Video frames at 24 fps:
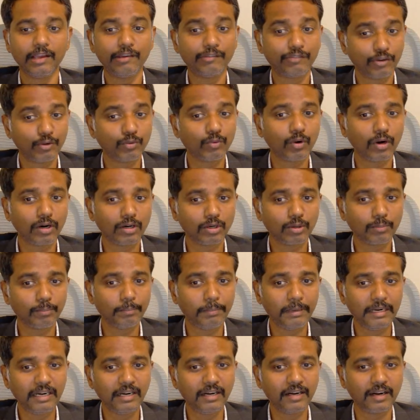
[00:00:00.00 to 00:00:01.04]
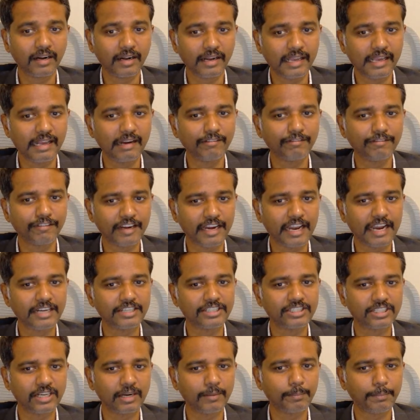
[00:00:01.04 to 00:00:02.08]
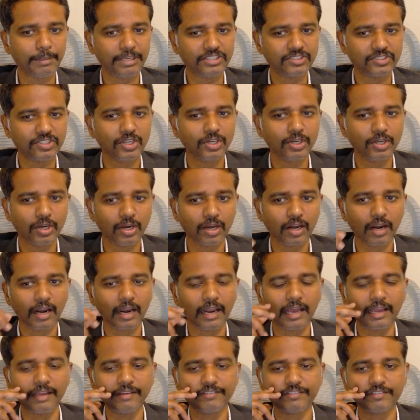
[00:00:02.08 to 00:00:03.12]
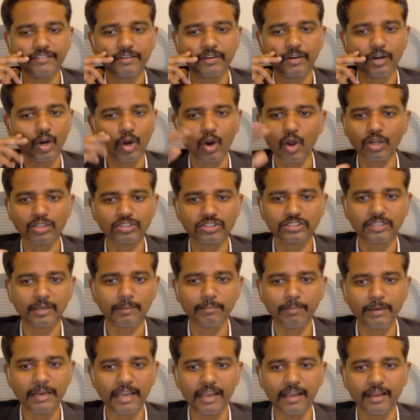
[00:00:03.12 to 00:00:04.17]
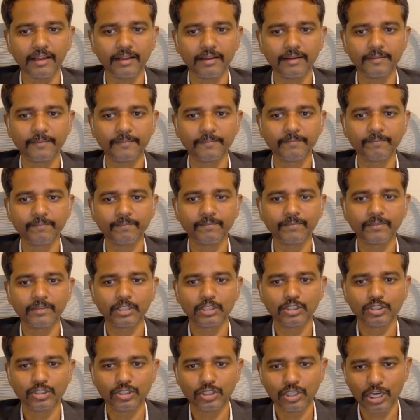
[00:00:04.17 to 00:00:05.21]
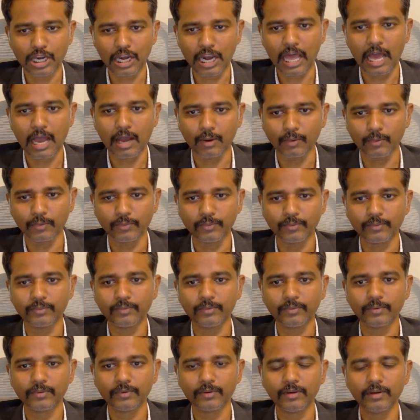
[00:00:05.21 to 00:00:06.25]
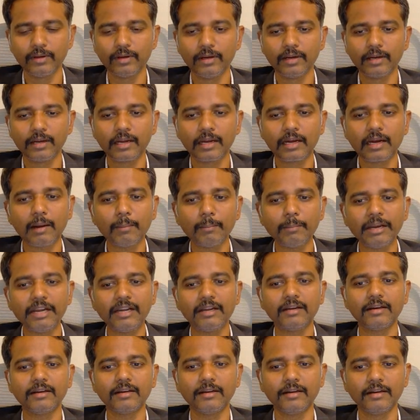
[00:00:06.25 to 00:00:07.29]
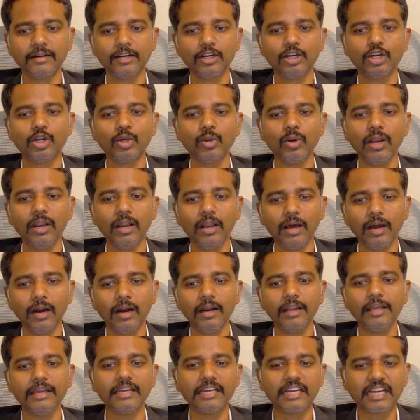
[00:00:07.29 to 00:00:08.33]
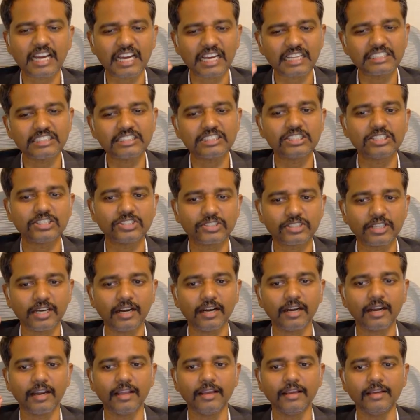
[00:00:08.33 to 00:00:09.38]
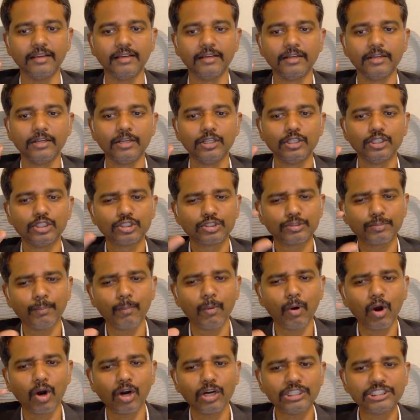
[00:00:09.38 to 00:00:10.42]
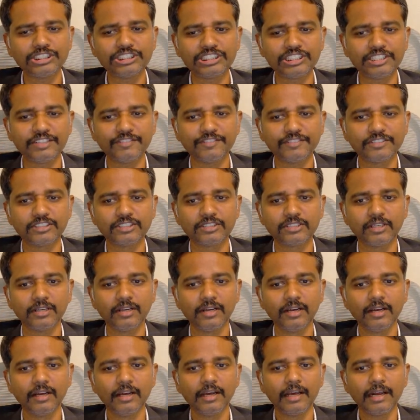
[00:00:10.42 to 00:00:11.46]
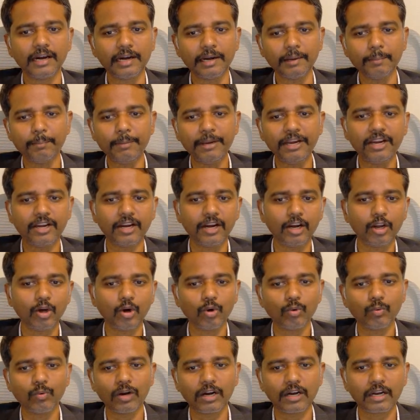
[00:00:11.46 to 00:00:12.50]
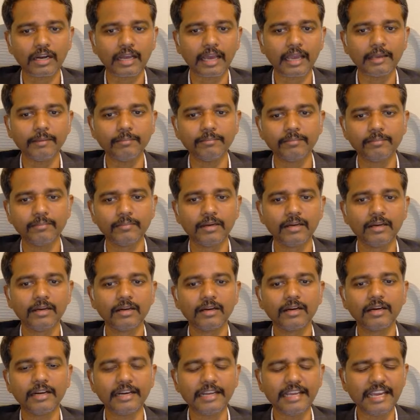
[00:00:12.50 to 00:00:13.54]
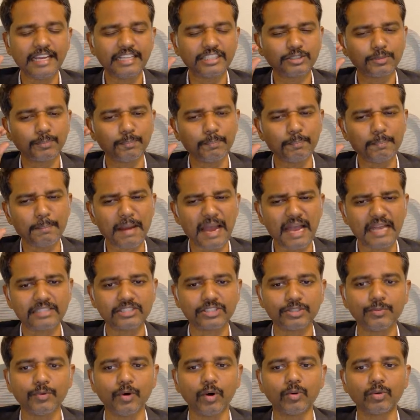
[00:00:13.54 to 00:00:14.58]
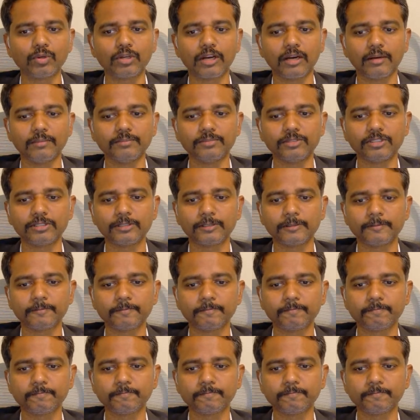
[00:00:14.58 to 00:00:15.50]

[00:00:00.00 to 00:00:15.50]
If you want to build real financial peace in your life, not someday, now, commit to learning consistently. Small shifts repeated over time creates massive outcomes.